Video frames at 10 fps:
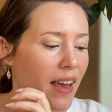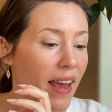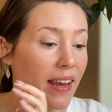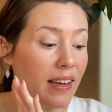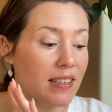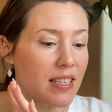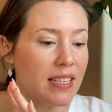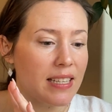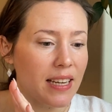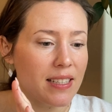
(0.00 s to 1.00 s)
And
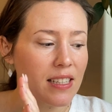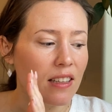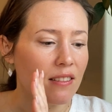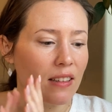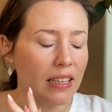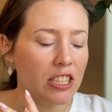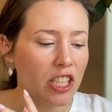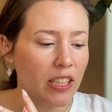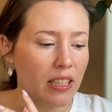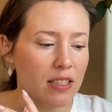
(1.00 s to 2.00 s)
today's
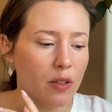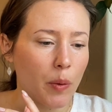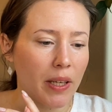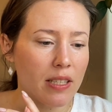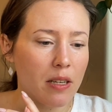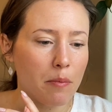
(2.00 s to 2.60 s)
collection is going to